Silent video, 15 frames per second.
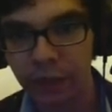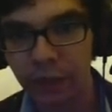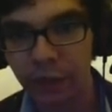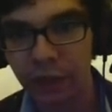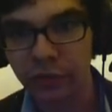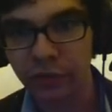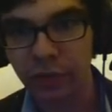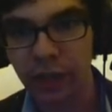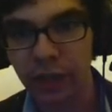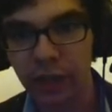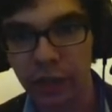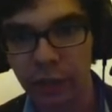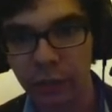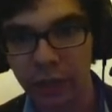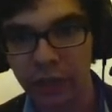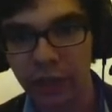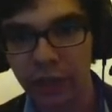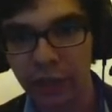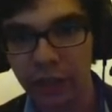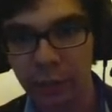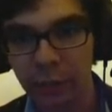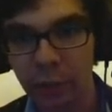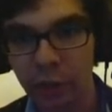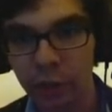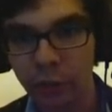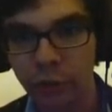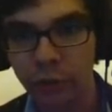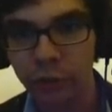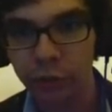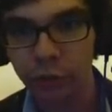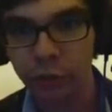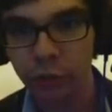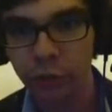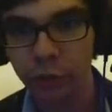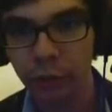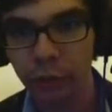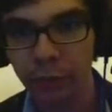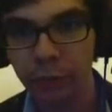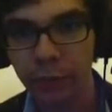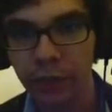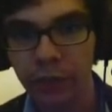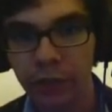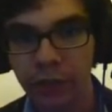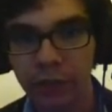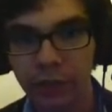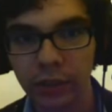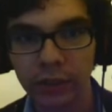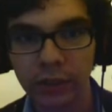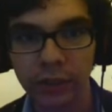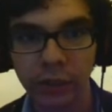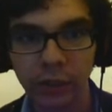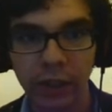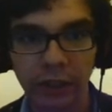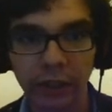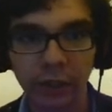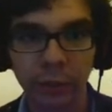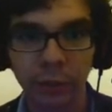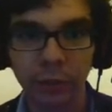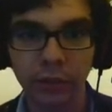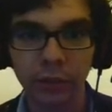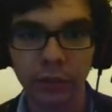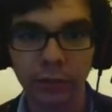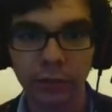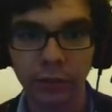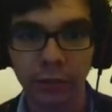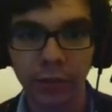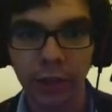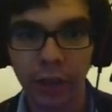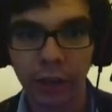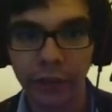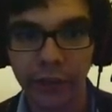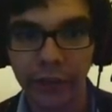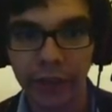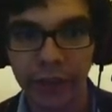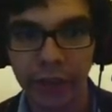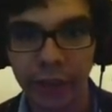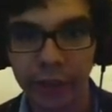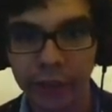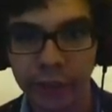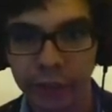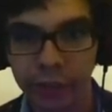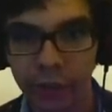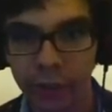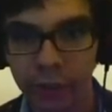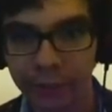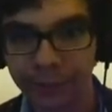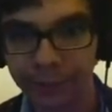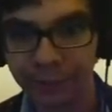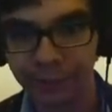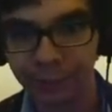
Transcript: That was flying out here, and I pointed to this room. This is connected to the thing over there, so